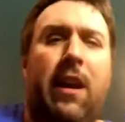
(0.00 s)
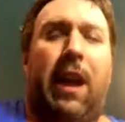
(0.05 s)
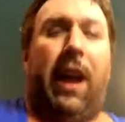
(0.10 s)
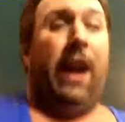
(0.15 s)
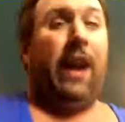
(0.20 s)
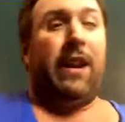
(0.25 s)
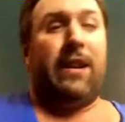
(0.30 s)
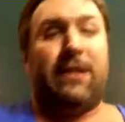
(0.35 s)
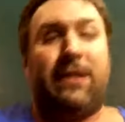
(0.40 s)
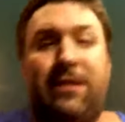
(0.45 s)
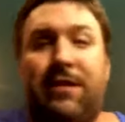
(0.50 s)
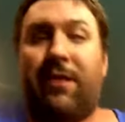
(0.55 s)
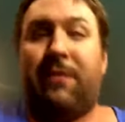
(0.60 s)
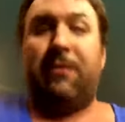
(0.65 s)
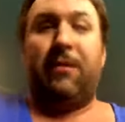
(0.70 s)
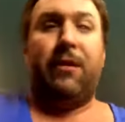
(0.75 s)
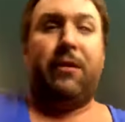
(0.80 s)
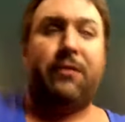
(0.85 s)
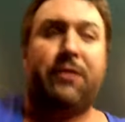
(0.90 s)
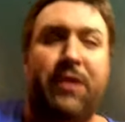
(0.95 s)
and some
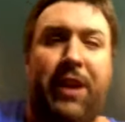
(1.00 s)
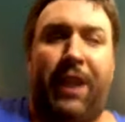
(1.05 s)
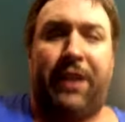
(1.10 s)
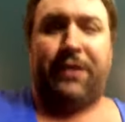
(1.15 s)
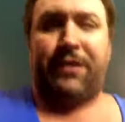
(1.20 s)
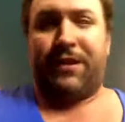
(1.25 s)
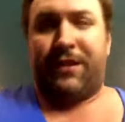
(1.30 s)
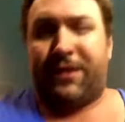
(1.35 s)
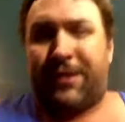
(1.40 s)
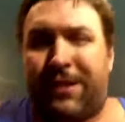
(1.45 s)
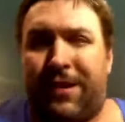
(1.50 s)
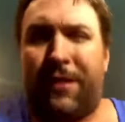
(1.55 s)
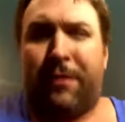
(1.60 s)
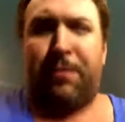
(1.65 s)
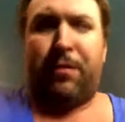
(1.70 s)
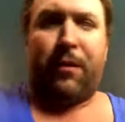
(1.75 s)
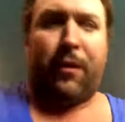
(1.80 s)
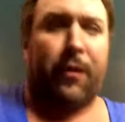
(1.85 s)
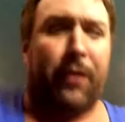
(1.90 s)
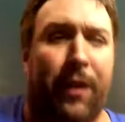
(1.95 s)
new changes to the
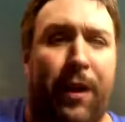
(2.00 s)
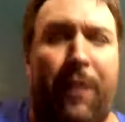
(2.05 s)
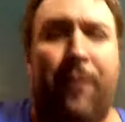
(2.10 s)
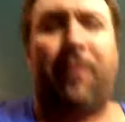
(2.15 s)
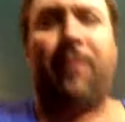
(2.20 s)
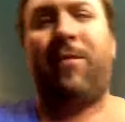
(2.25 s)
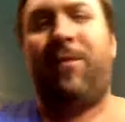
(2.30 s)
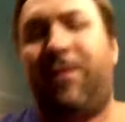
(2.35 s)
program